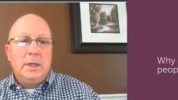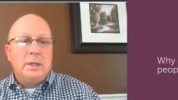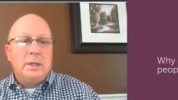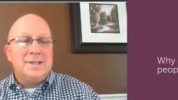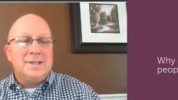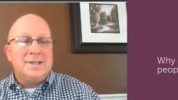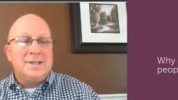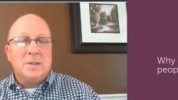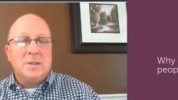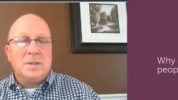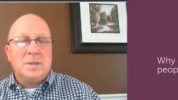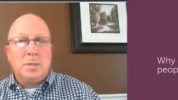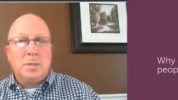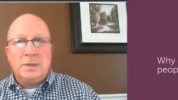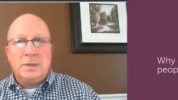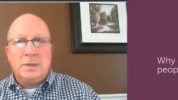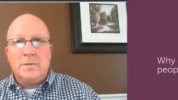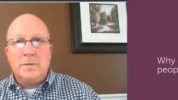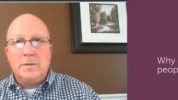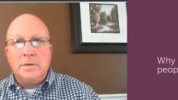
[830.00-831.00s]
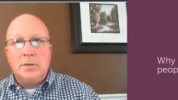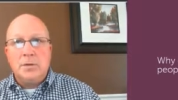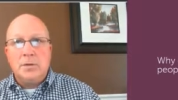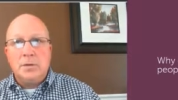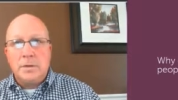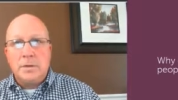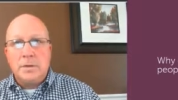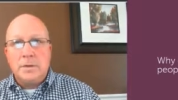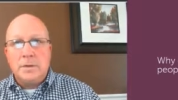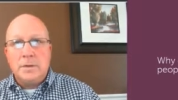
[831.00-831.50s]
This is expensive
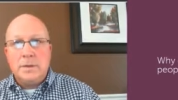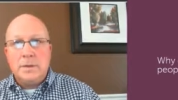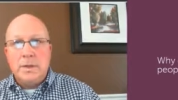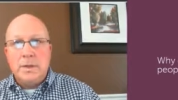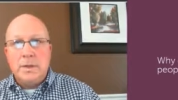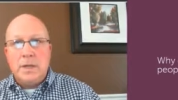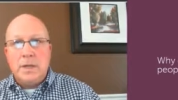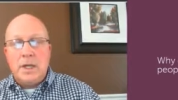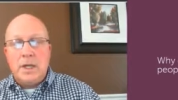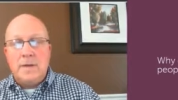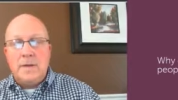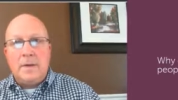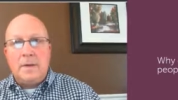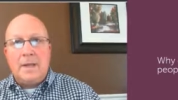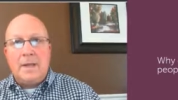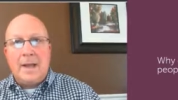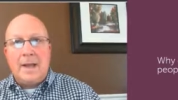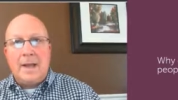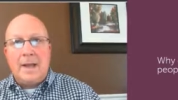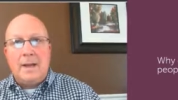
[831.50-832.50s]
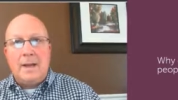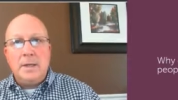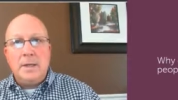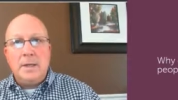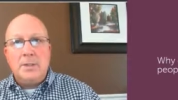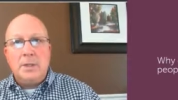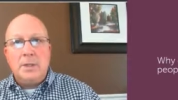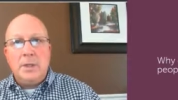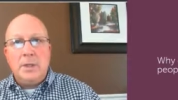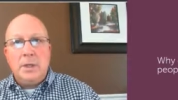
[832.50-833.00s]
insurance, even at that
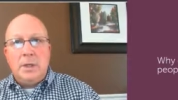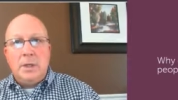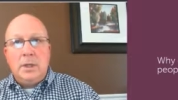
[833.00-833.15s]
age.